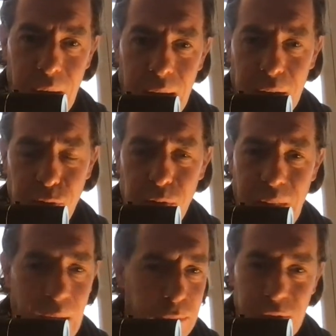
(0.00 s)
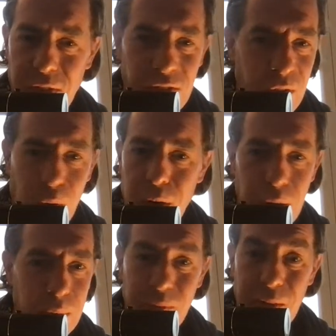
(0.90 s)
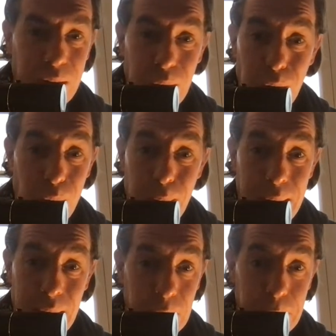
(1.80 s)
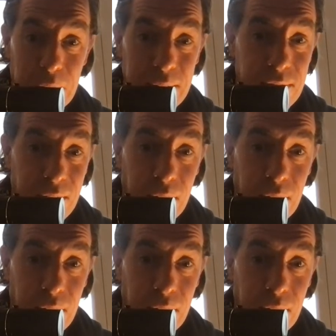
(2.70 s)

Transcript: 100,000 does not go a very long way in policing,